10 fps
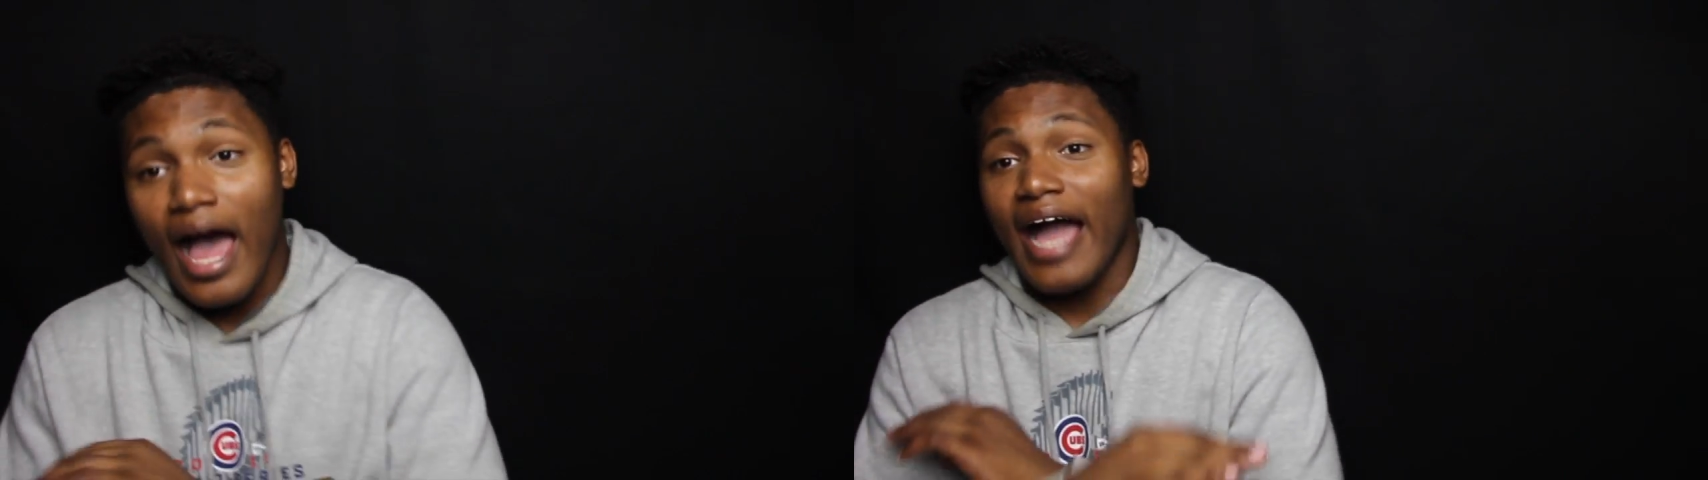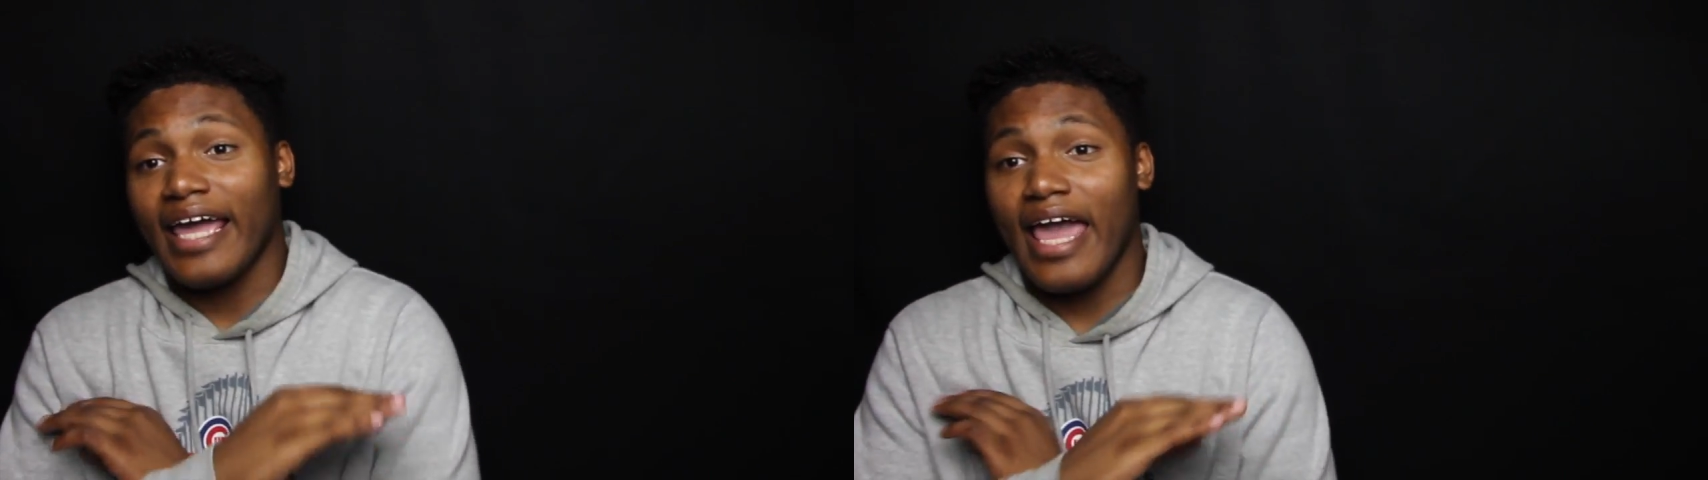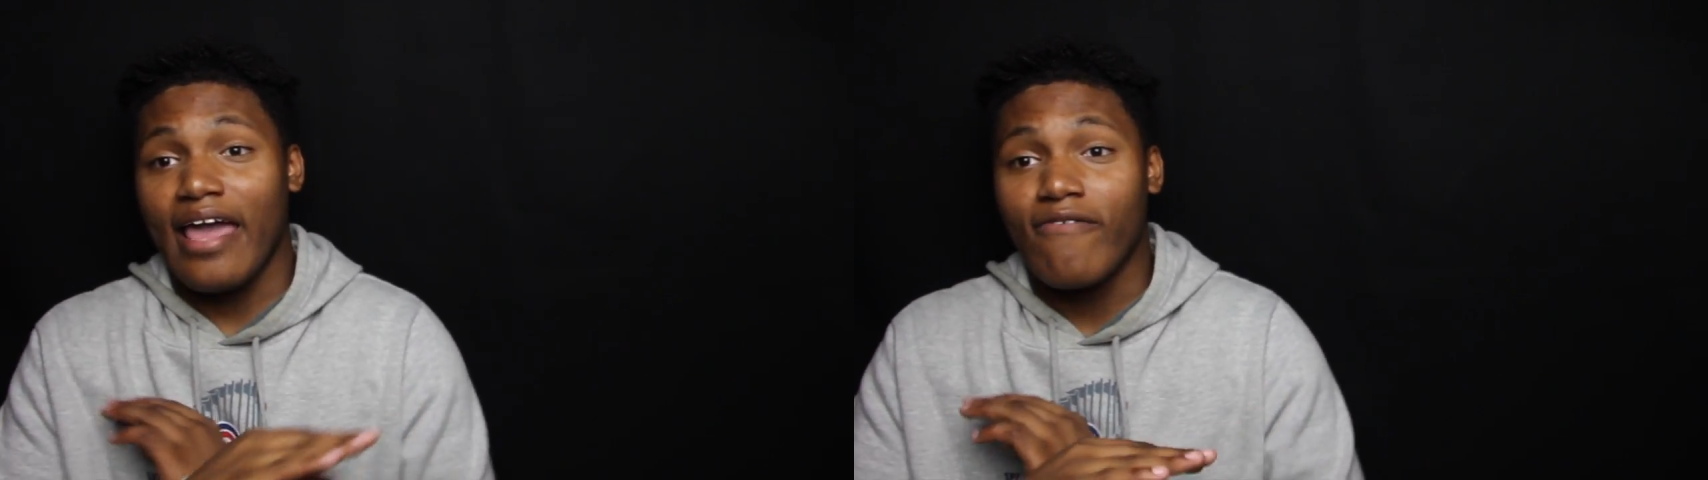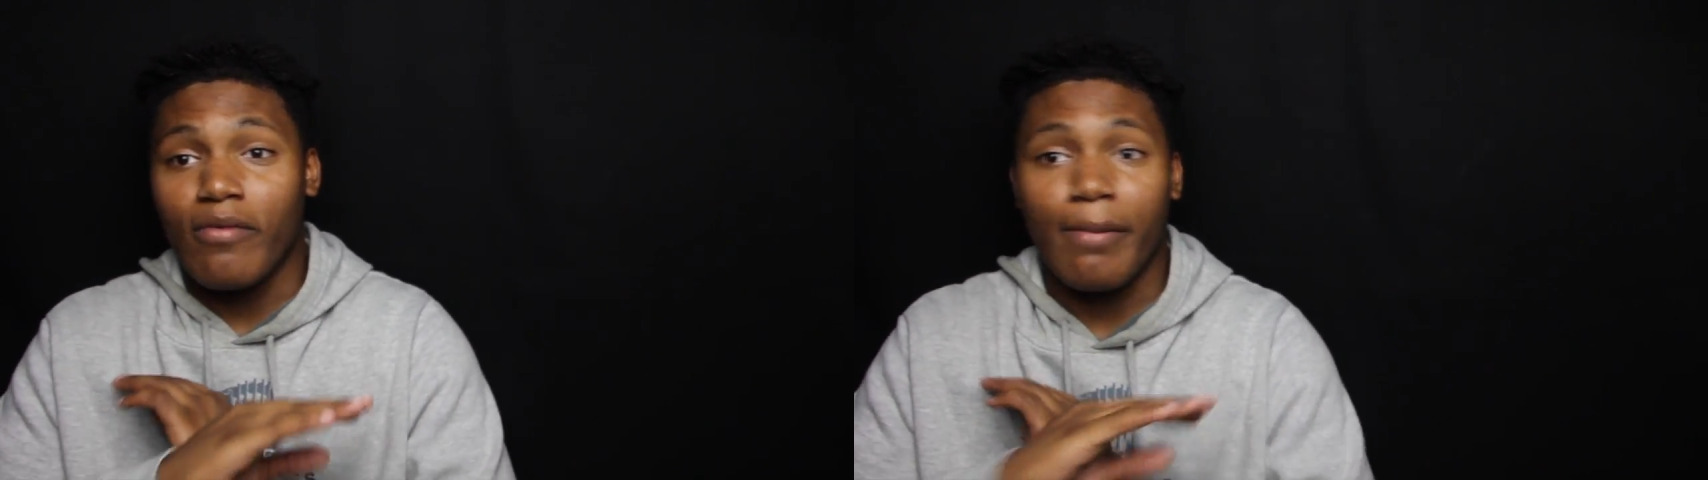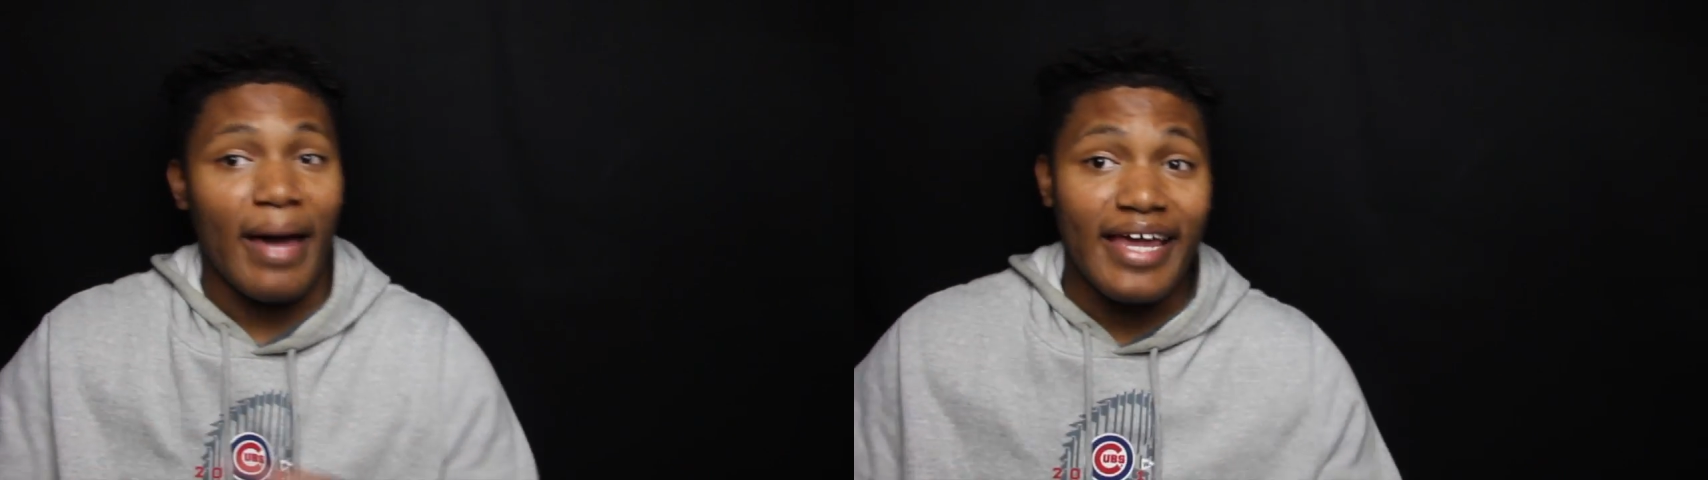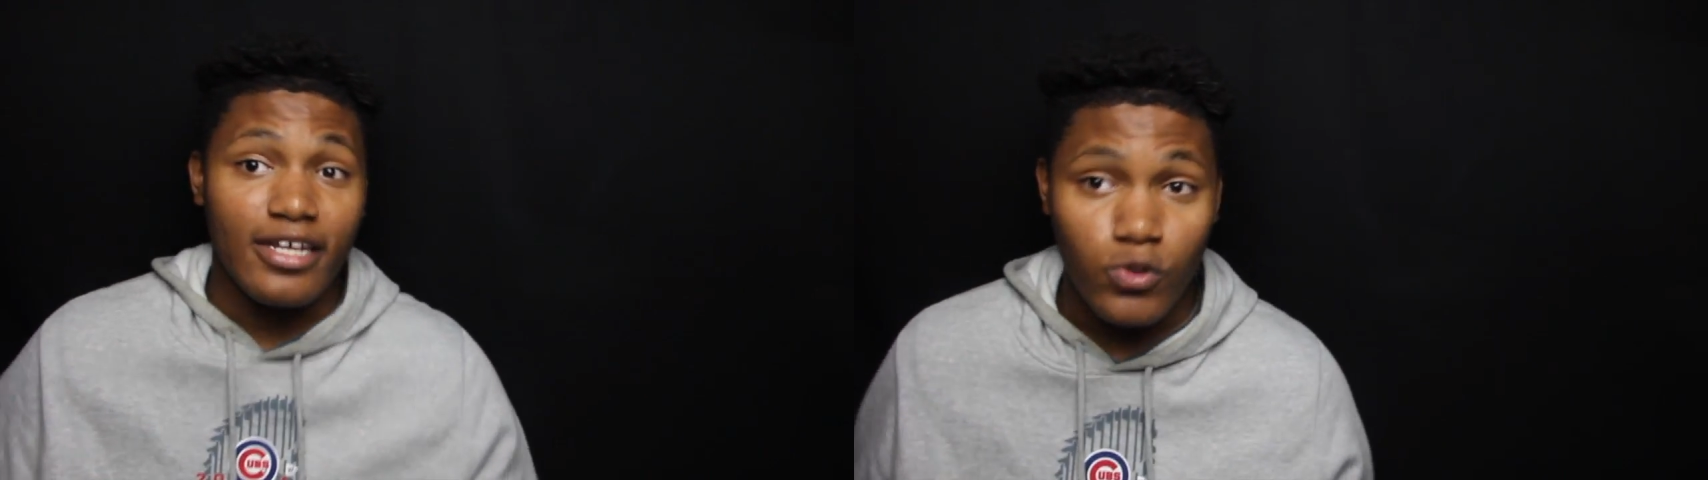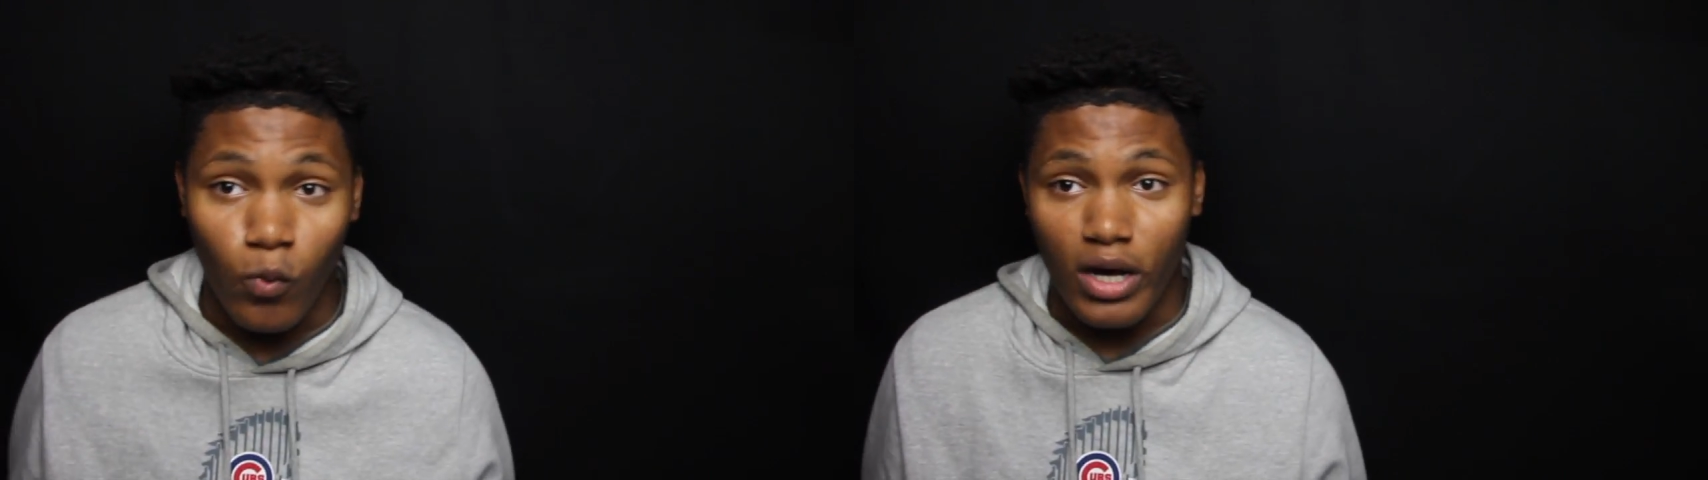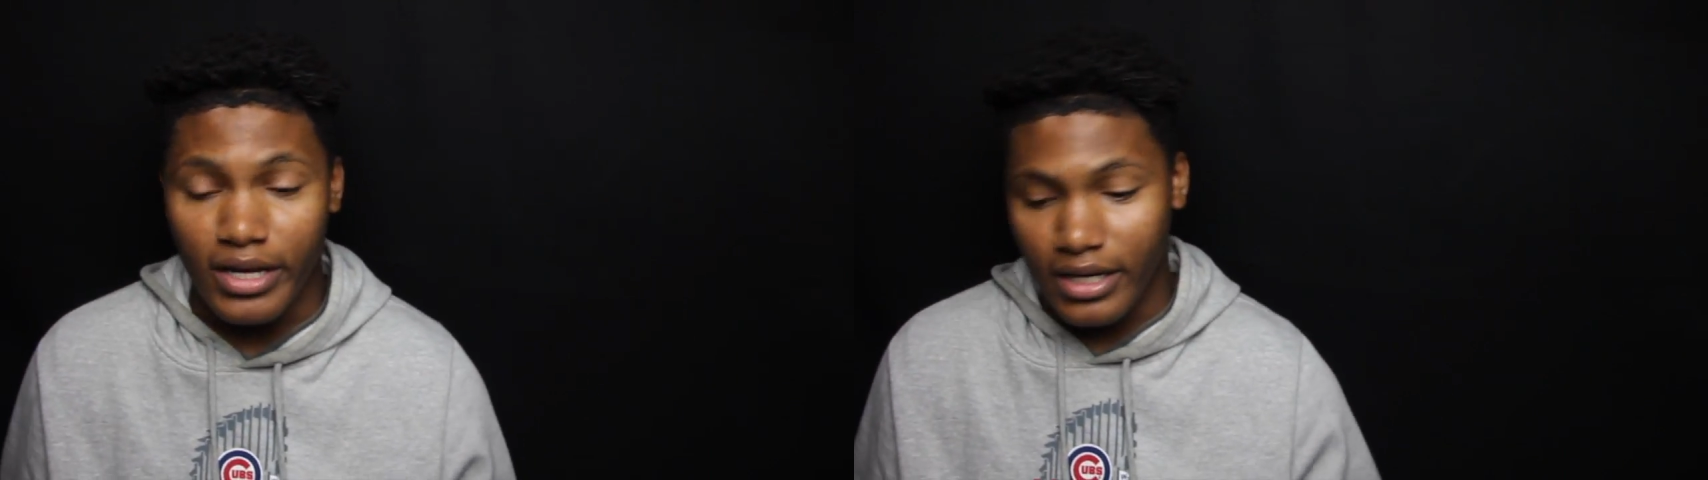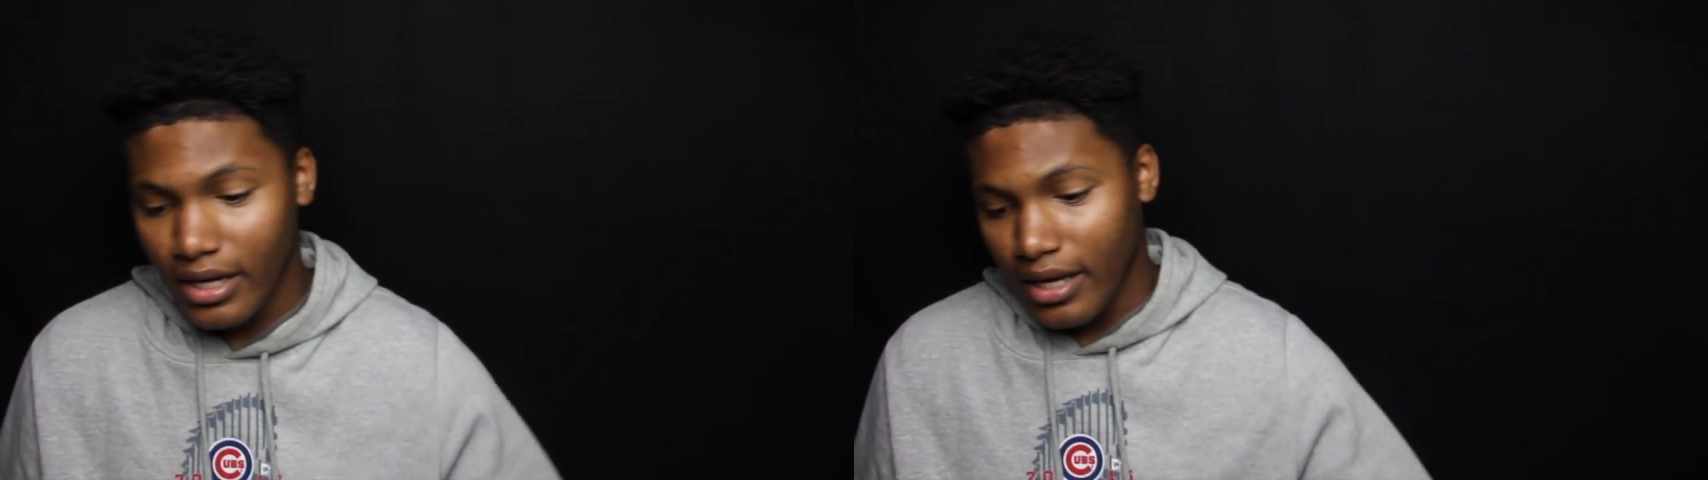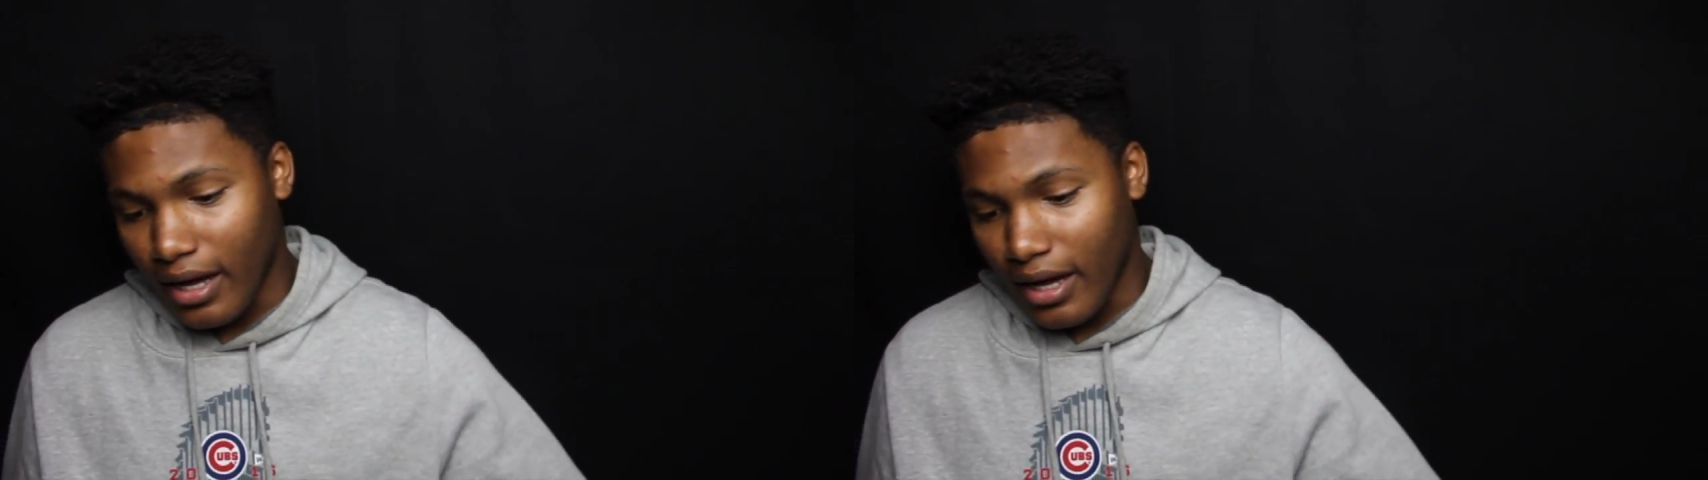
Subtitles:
I gave -1.